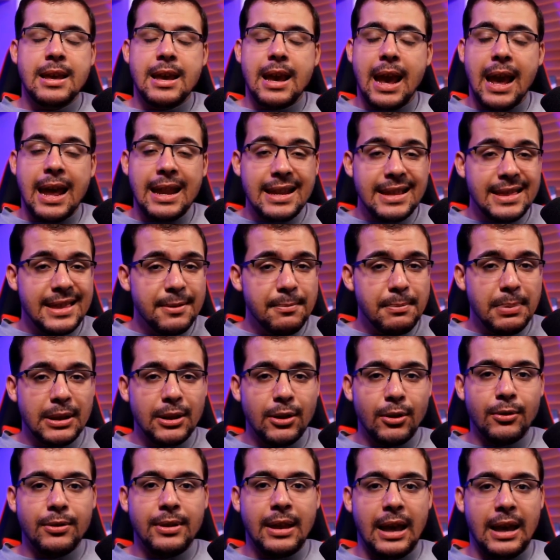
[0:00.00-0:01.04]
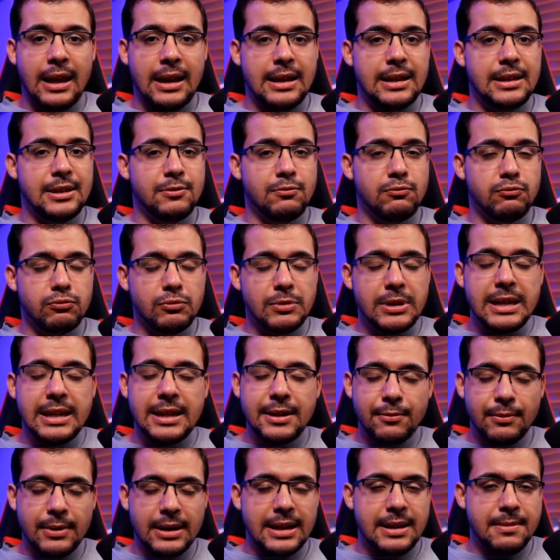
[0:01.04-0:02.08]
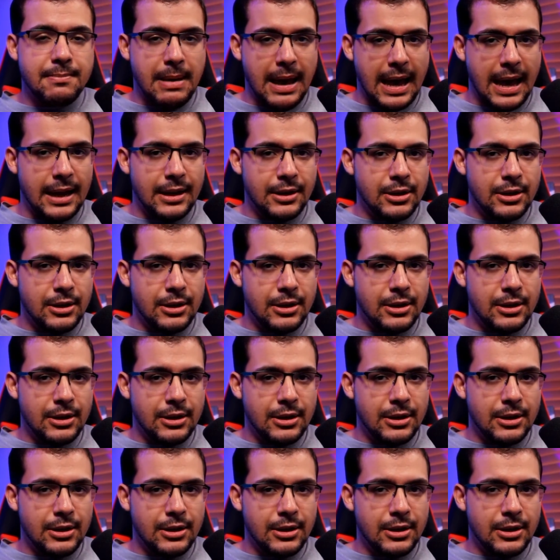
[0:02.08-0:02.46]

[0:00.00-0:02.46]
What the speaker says: anything below that is really bad.